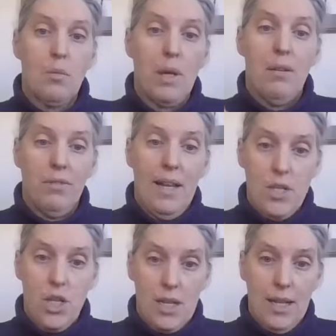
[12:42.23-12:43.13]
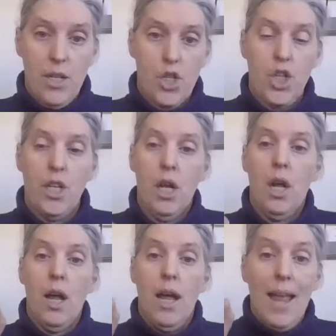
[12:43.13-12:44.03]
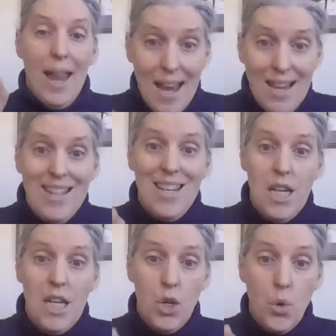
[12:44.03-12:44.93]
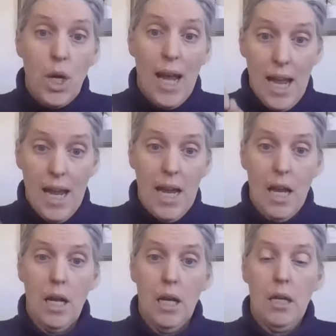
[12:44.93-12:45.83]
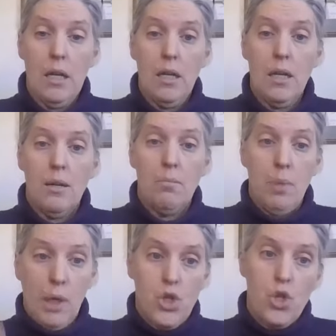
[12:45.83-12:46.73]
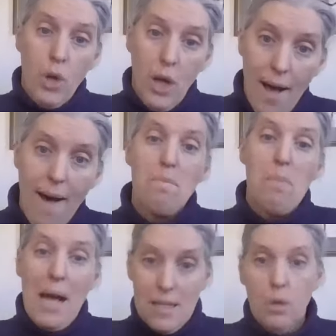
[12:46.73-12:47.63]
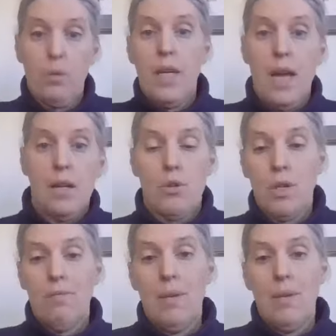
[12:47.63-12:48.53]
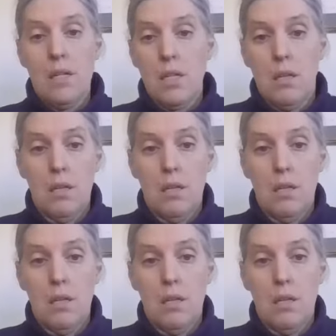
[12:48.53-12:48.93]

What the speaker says: bit of legislation in the UK because you can't pass on the extra information.